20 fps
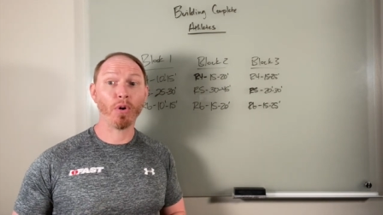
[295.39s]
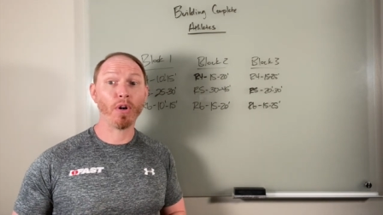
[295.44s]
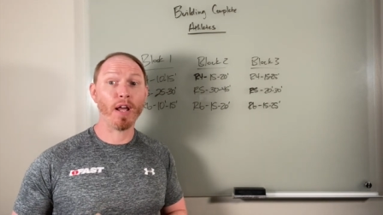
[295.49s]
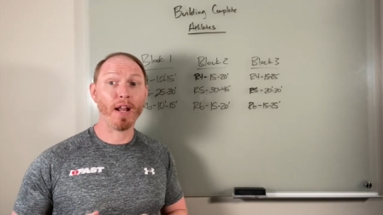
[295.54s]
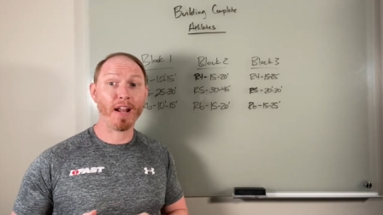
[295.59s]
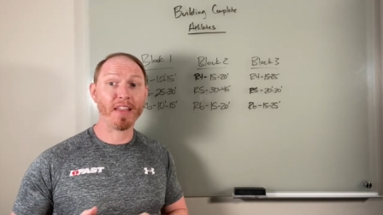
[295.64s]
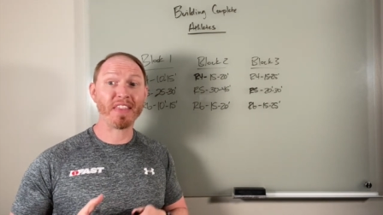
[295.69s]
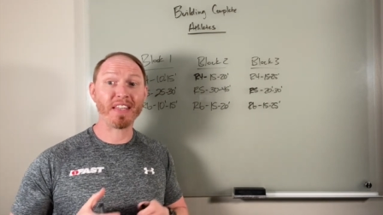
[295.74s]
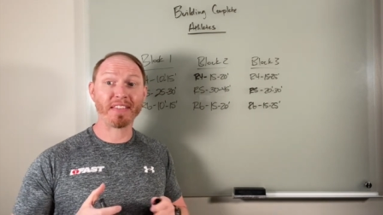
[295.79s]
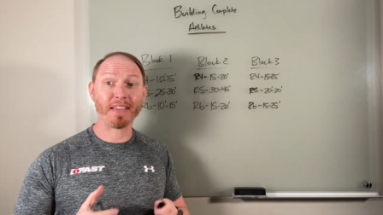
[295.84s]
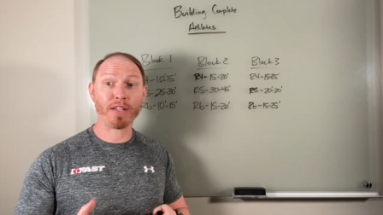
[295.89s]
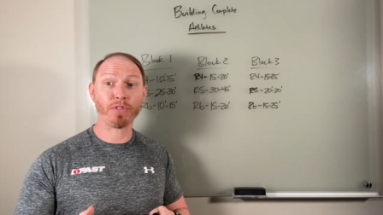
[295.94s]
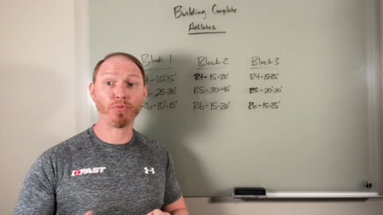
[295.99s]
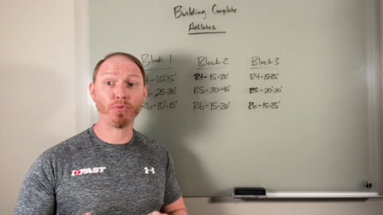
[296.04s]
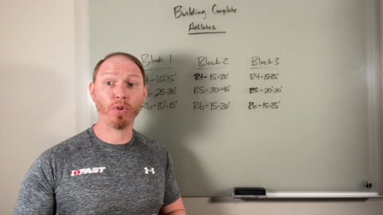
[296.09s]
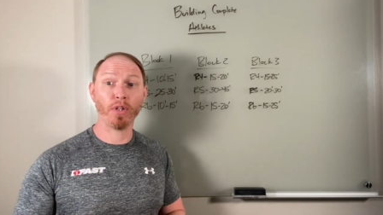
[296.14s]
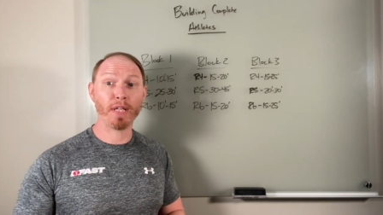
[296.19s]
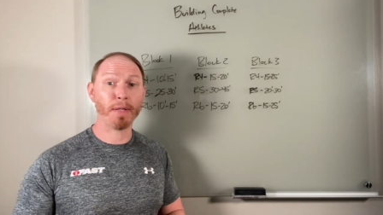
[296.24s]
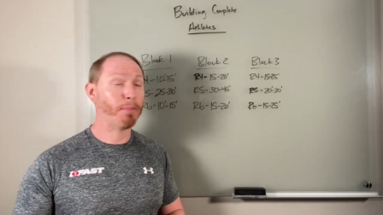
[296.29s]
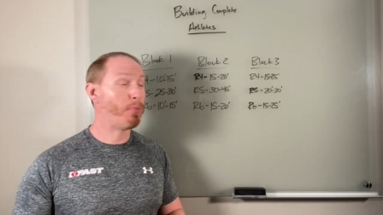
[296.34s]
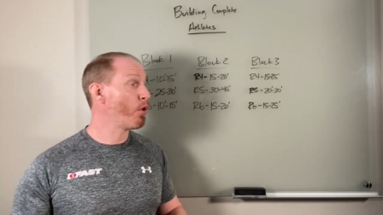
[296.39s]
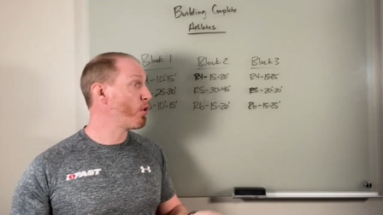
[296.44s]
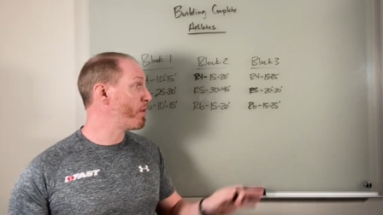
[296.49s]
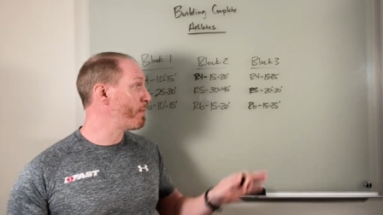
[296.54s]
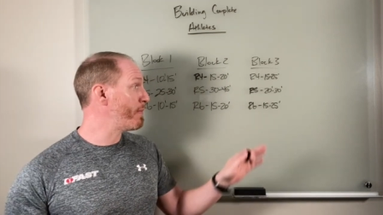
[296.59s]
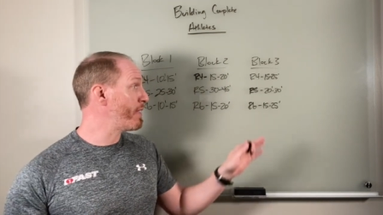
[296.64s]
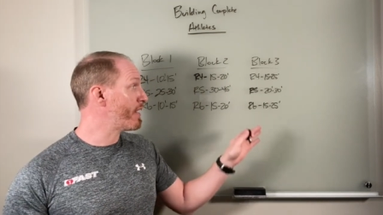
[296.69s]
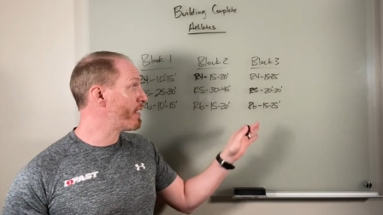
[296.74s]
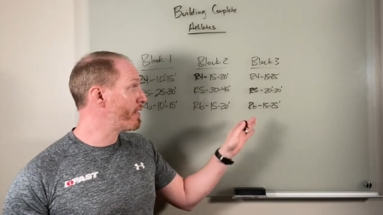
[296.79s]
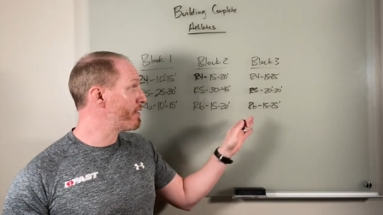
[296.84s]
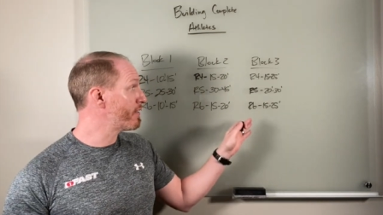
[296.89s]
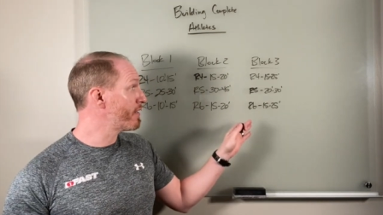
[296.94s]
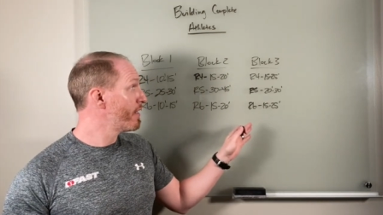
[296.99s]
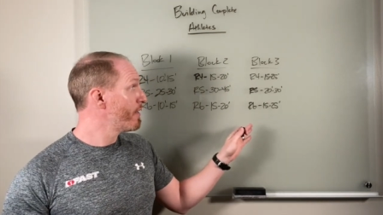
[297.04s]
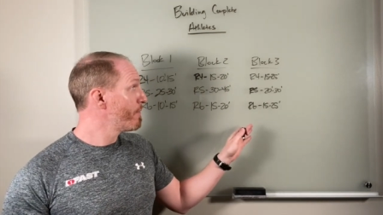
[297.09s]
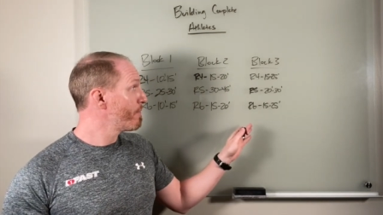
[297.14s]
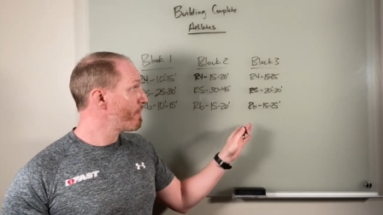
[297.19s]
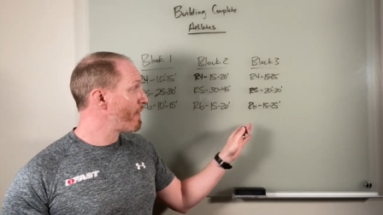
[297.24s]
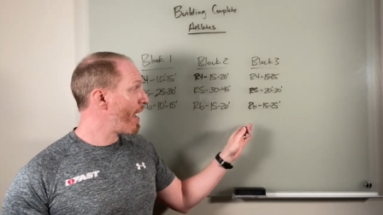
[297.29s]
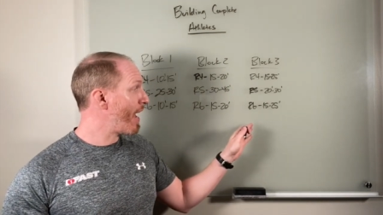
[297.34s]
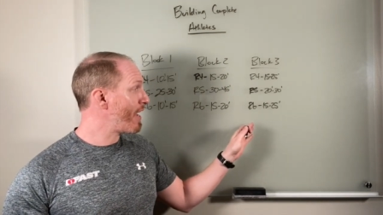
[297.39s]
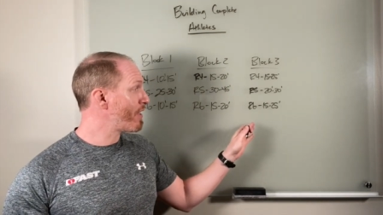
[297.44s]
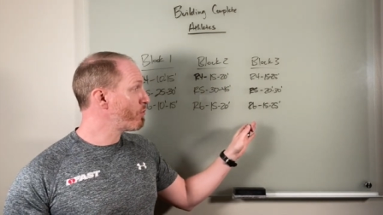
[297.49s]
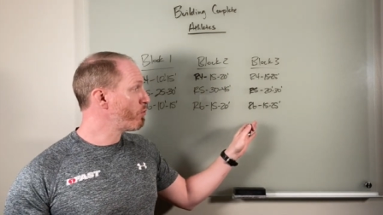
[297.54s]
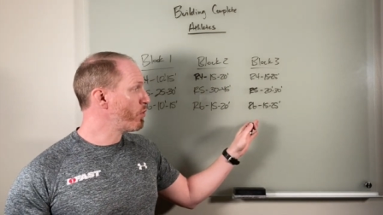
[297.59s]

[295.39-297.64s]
And I think that's really important because as